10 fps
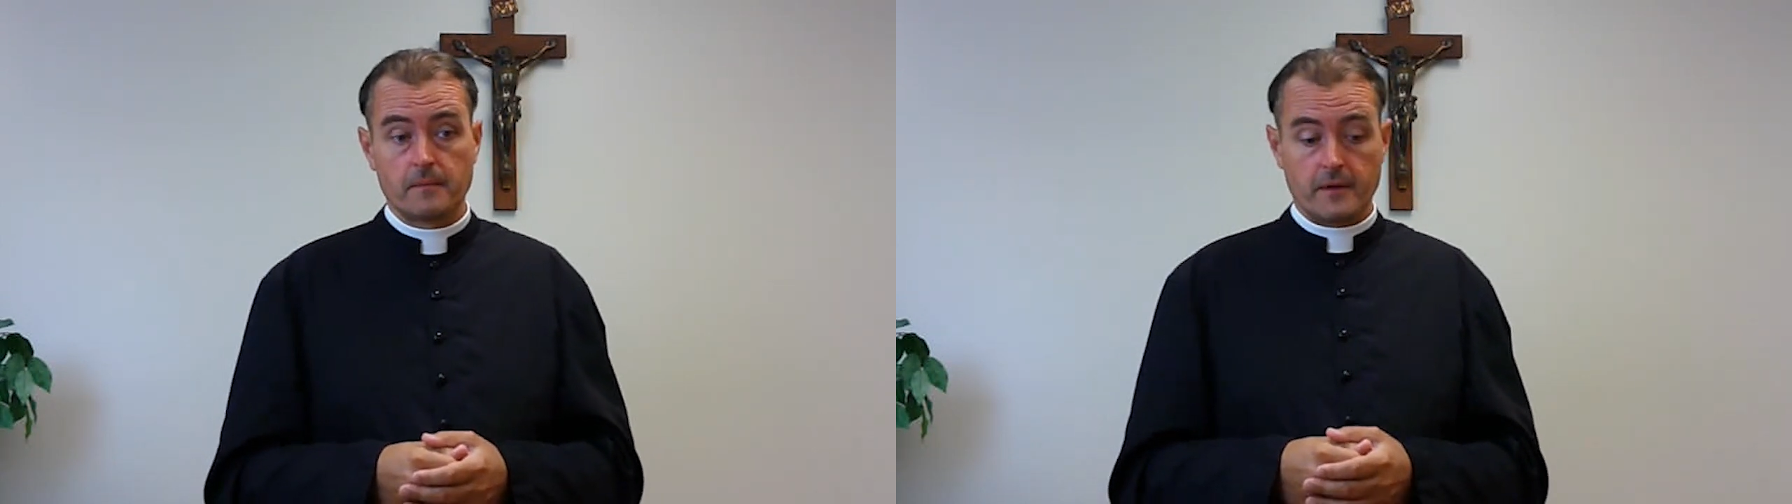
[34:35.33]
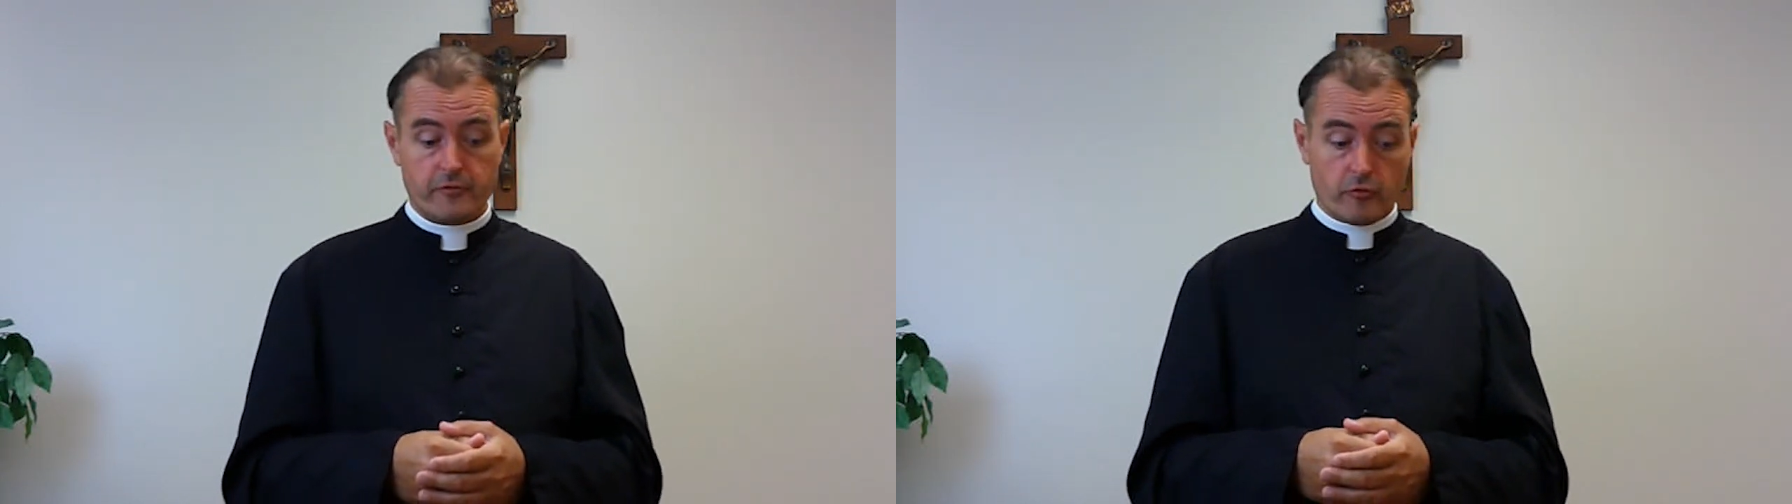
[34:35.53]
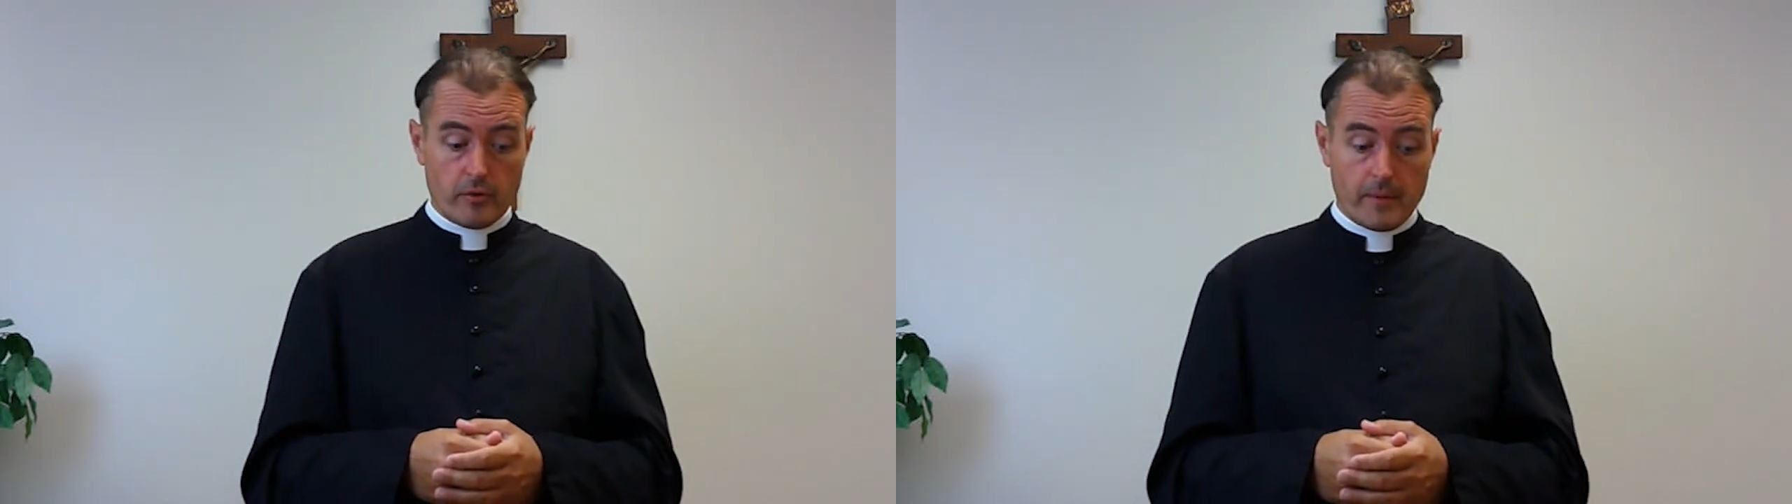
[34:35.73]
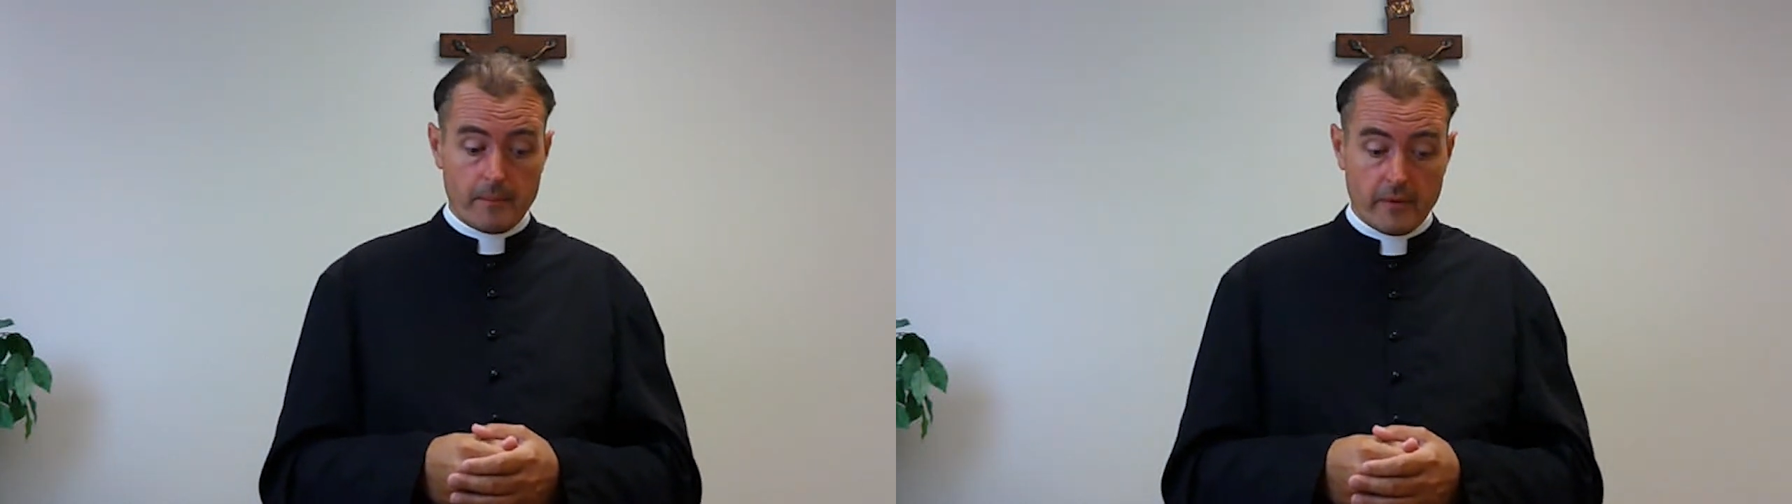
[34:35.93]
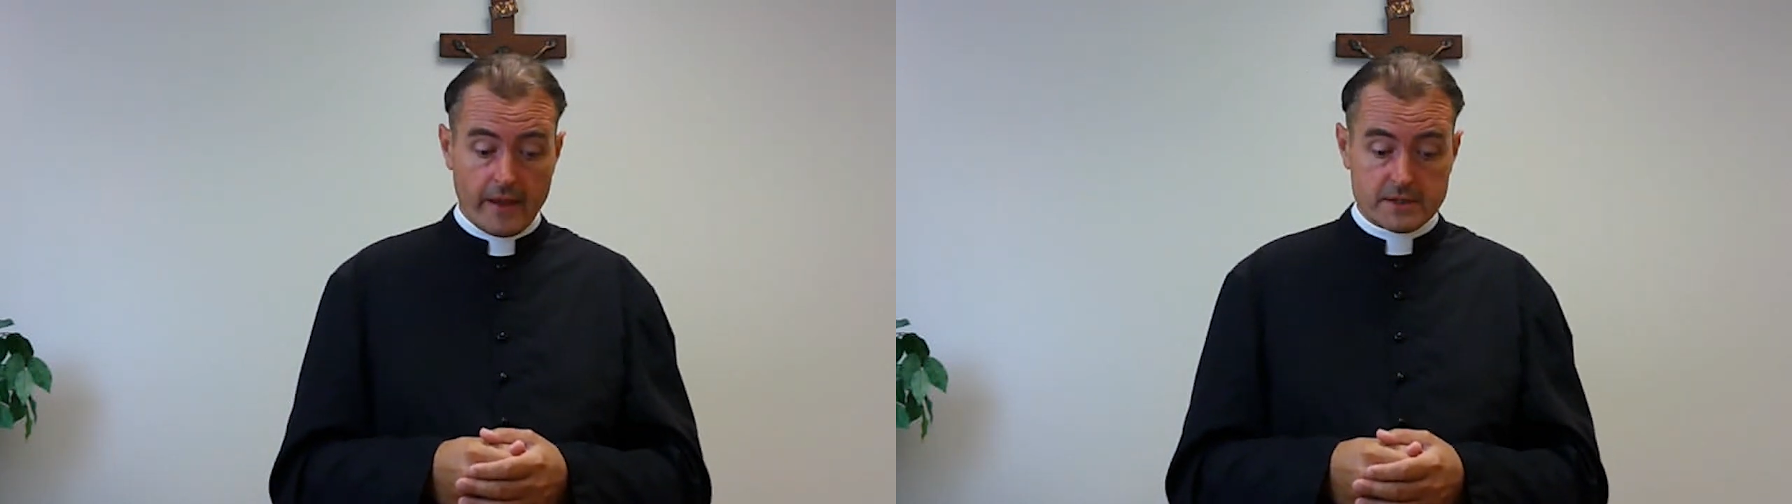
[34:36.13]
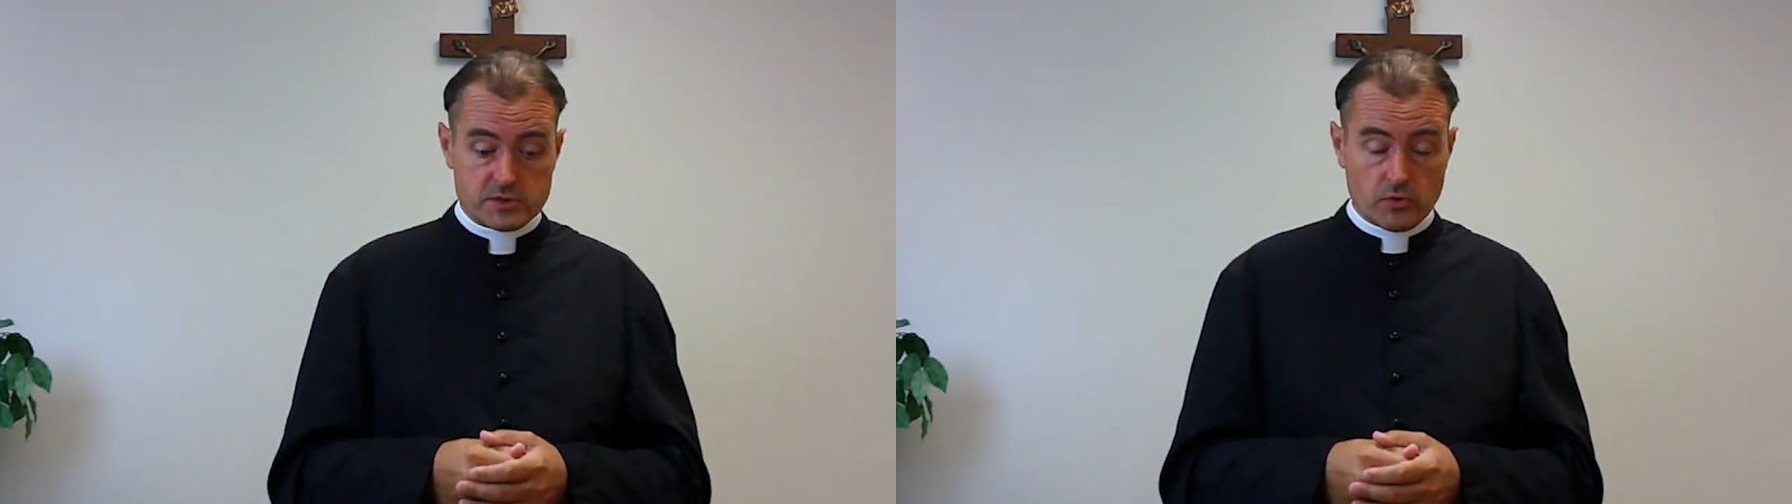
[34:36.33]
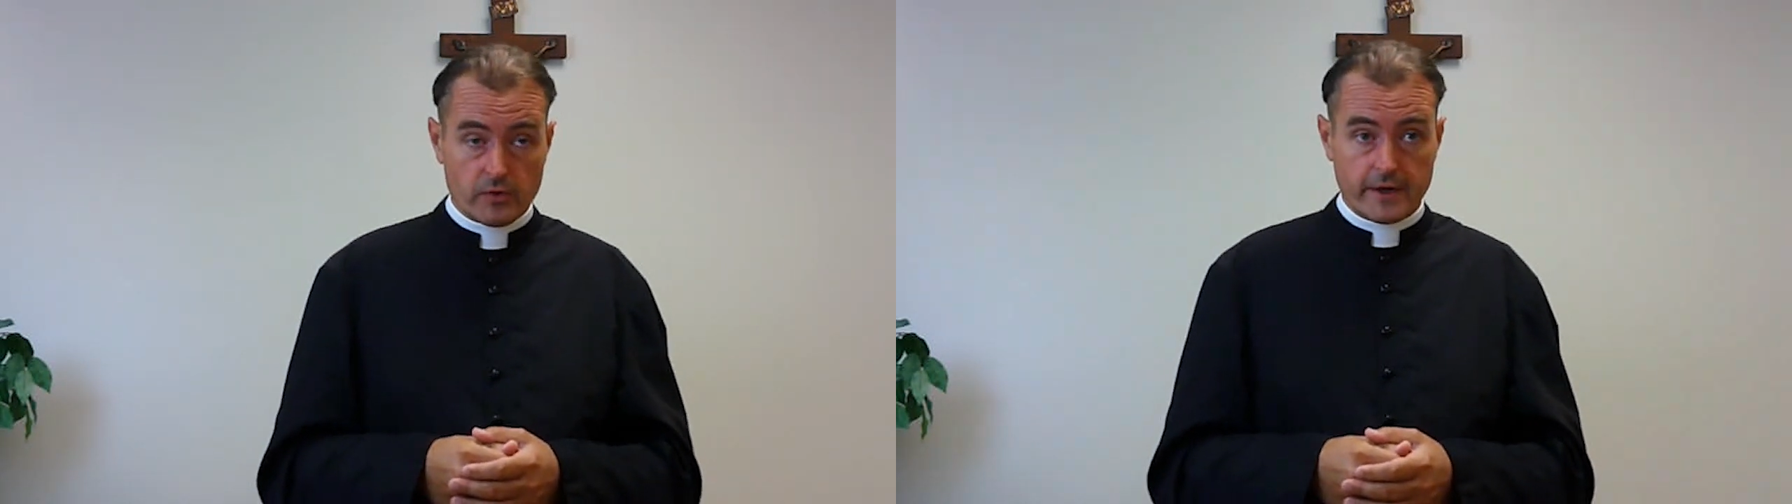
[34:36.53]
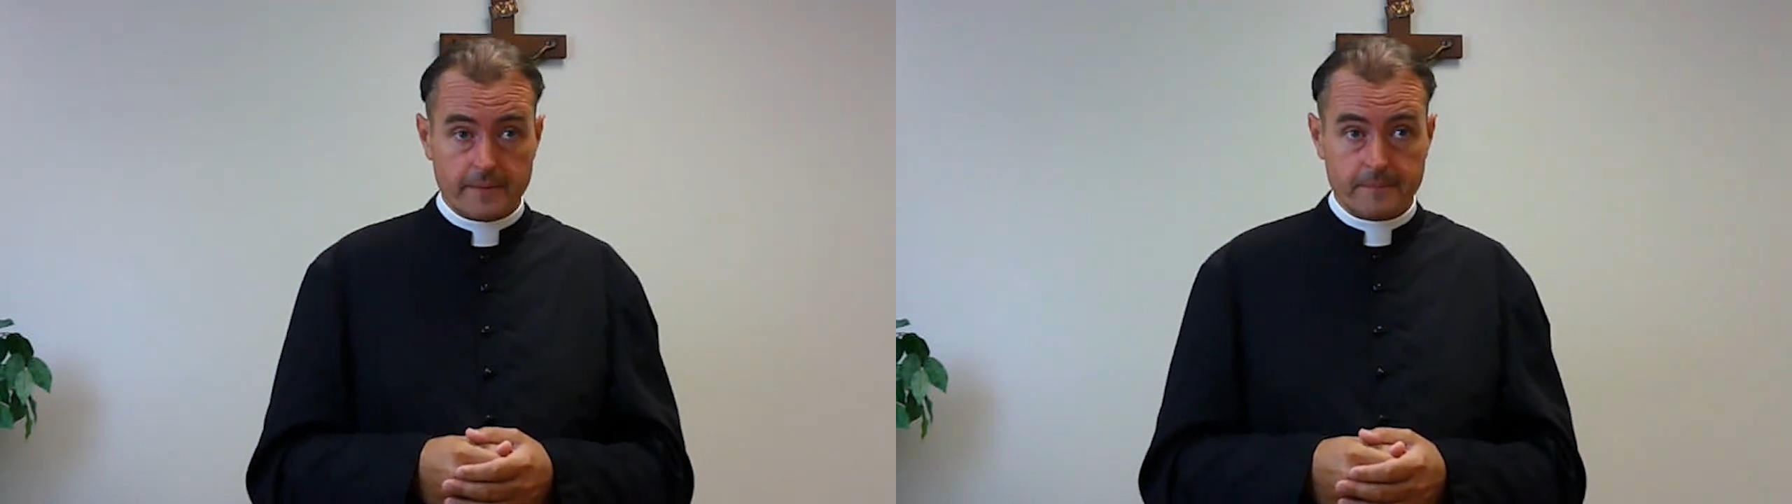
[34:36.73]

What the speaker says: if you remember that story.